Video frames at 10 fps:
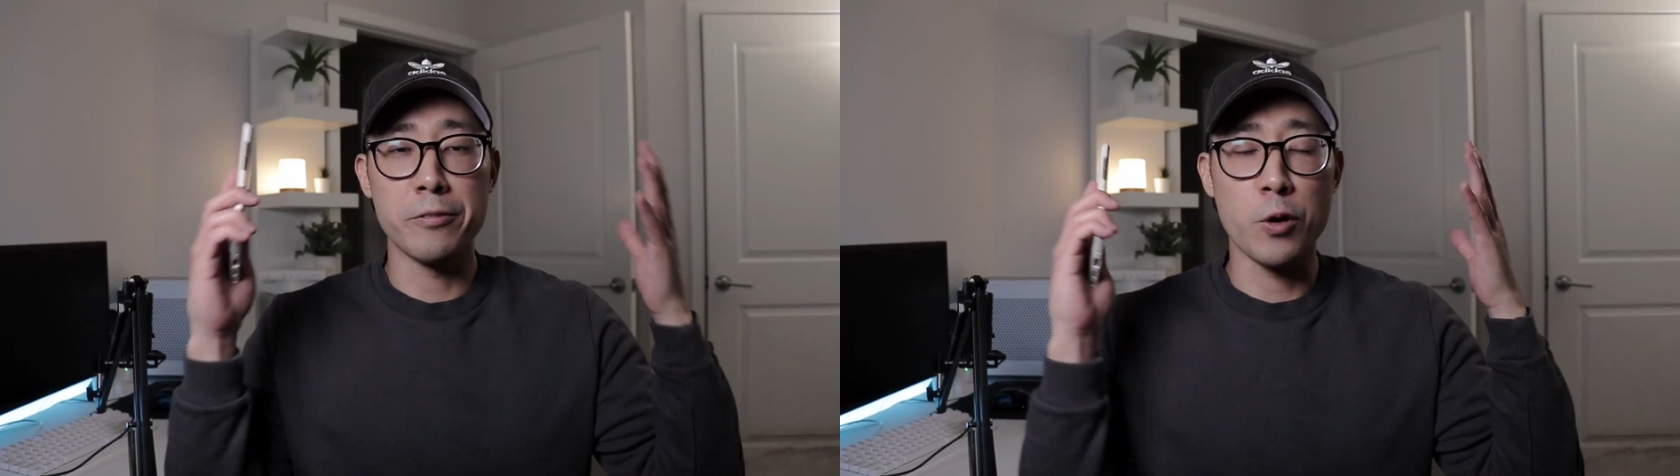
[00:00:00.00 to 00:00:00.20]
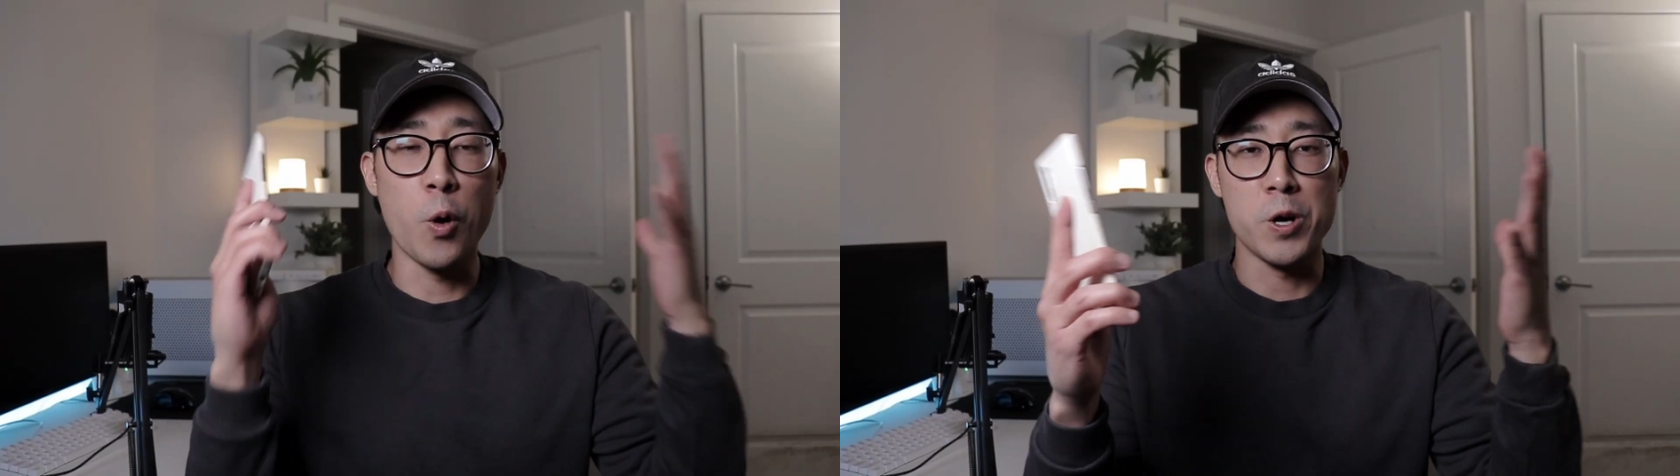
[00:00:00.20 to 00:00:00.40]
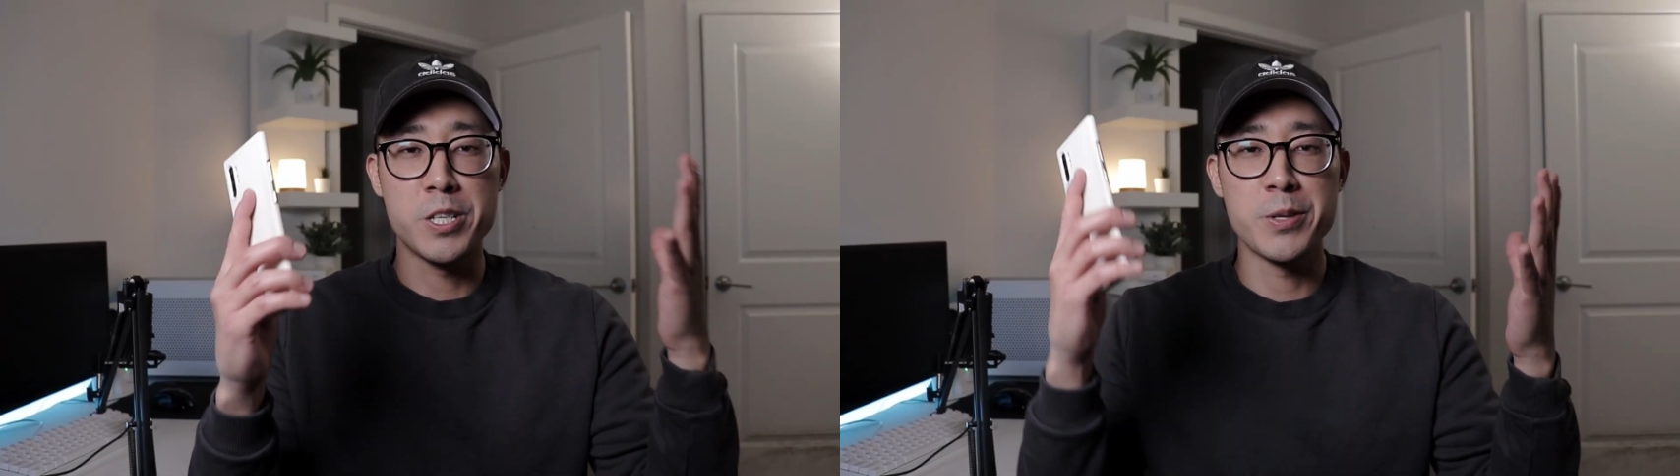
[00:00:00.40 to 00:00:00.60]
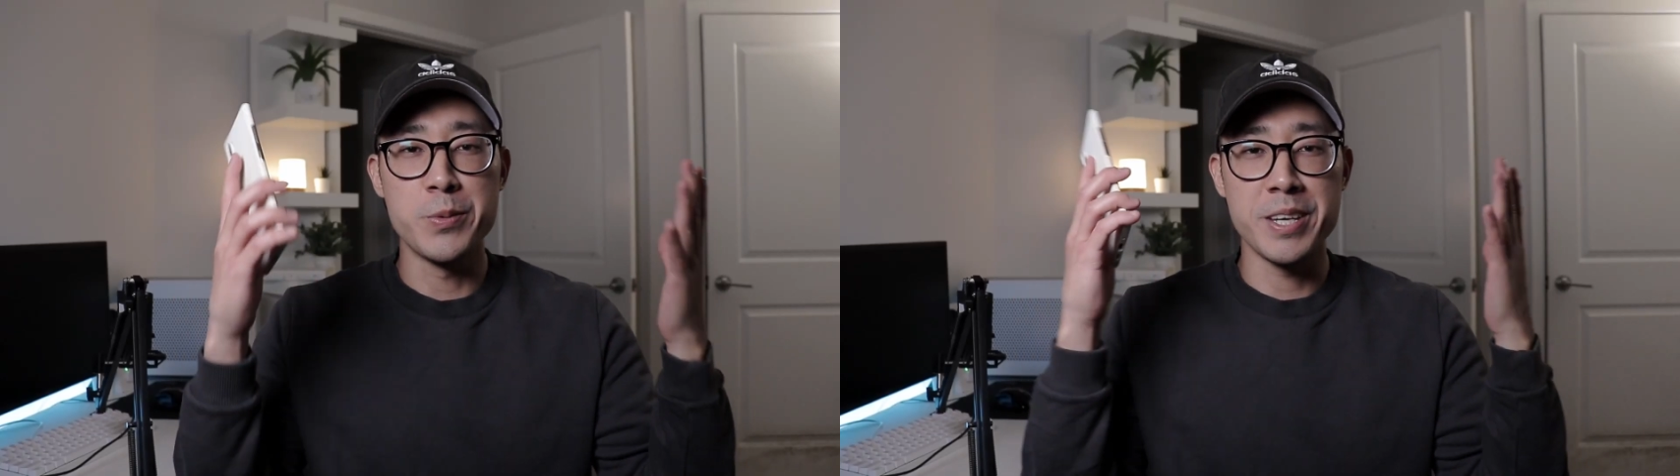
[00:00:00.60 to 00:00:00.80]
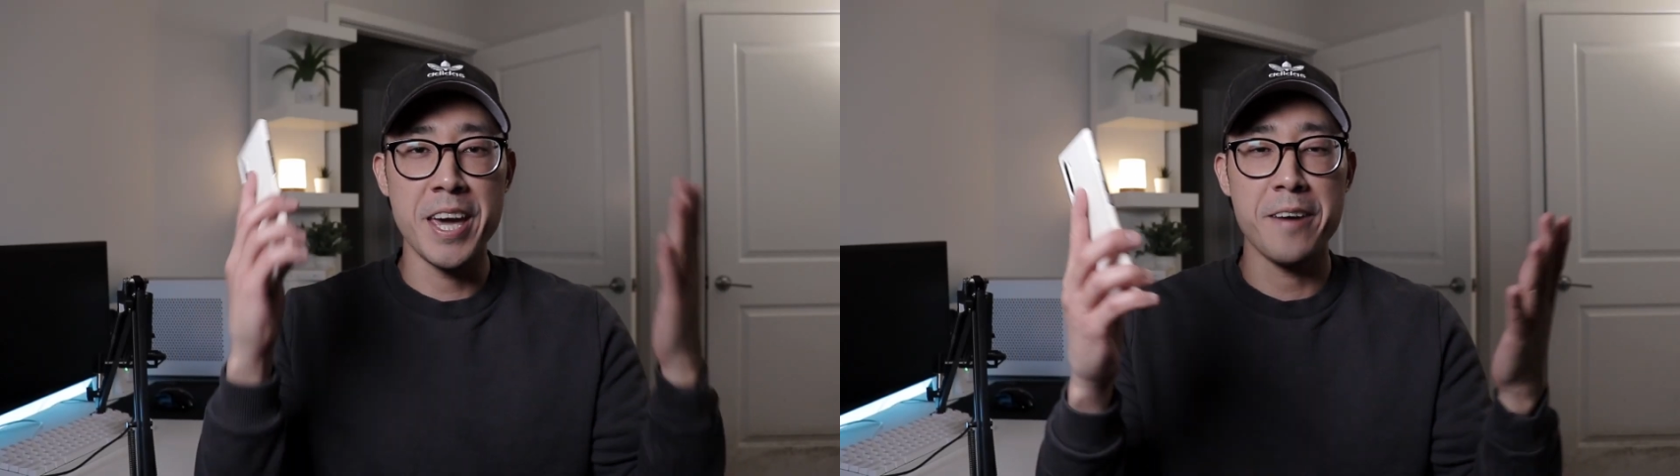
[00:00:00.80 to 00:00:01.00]
of course,
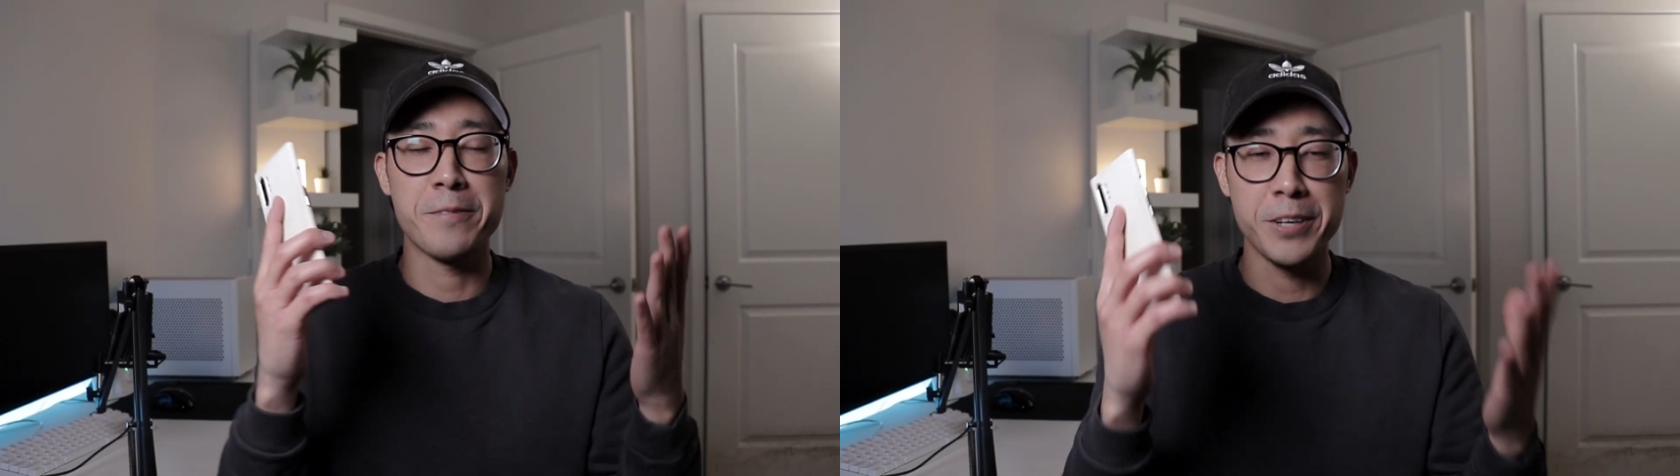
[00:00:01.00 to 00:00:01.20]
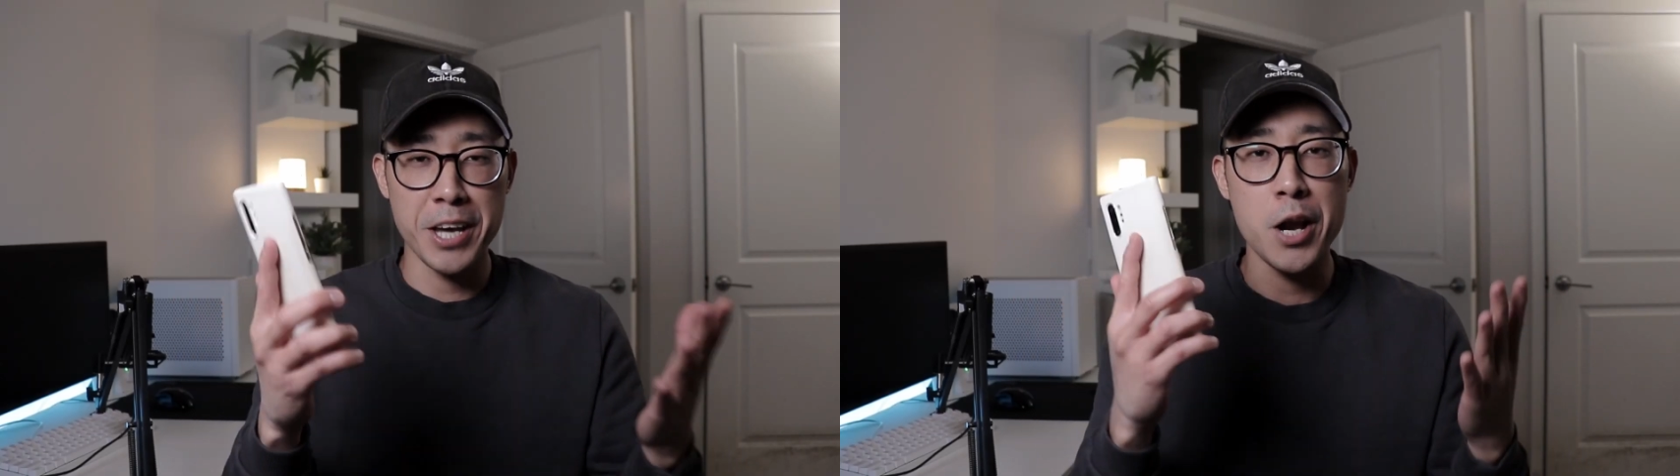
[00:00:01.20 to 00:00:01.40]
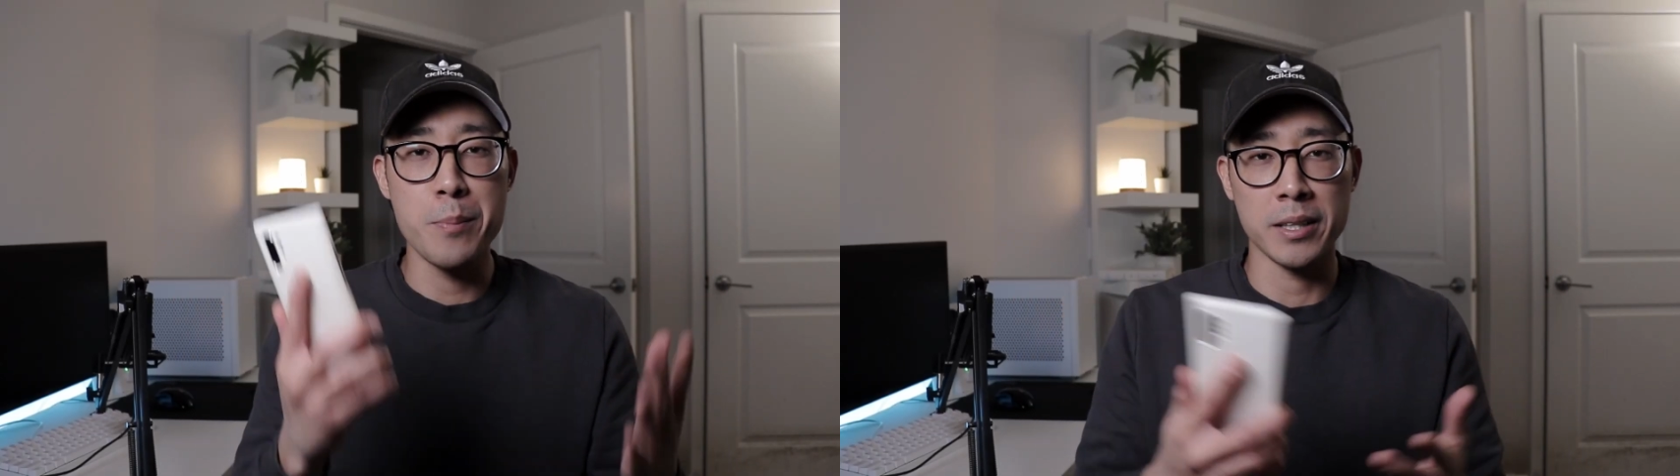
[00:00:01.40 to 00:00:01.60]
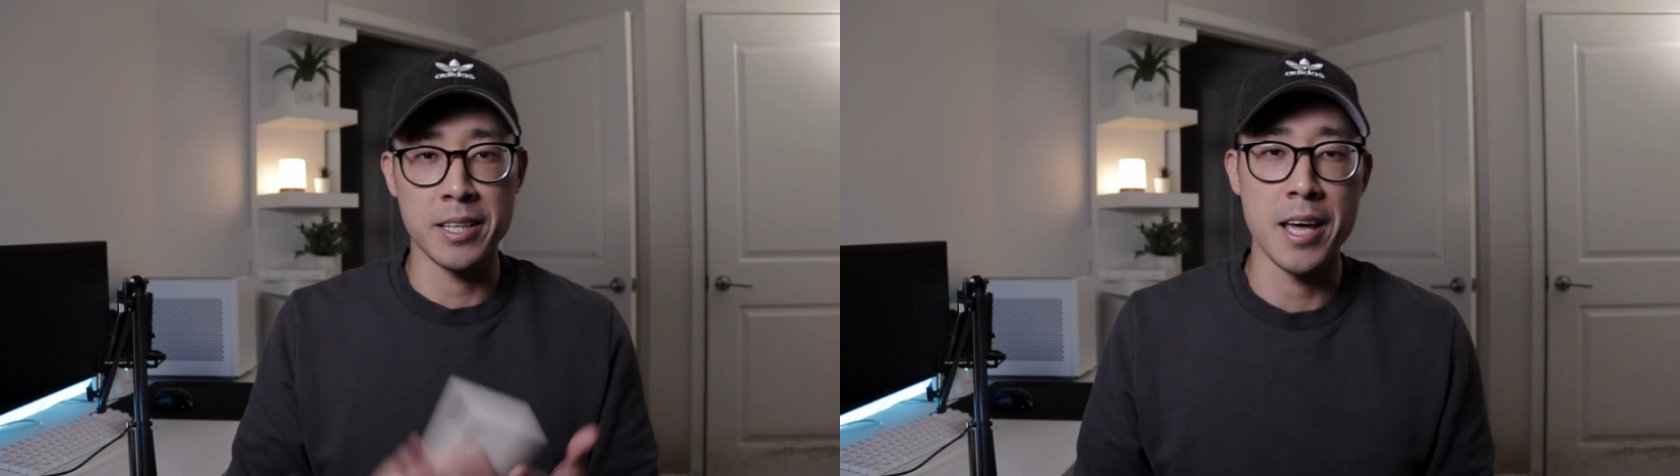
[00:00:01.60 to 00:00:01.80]
we can't forget about